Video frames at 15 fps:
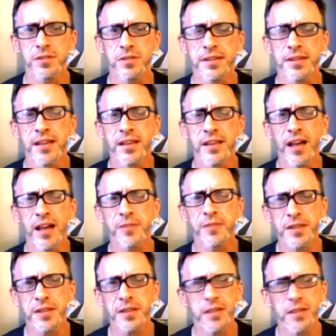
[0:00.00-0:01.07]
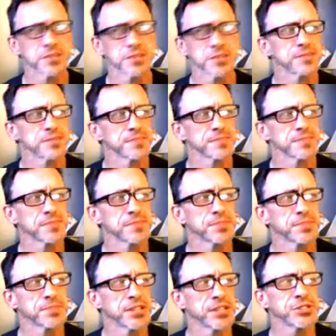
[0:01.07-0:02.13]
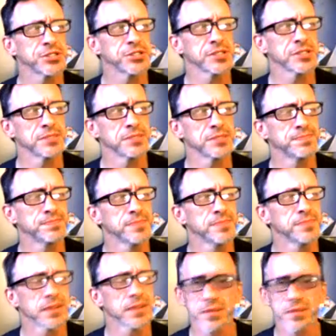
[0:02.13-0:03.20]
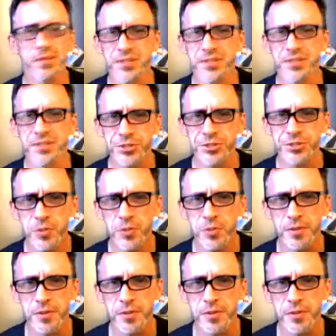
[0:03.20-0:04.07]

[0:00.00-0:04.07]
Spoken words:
I felt like I was potentially, and I know this sounds stupid,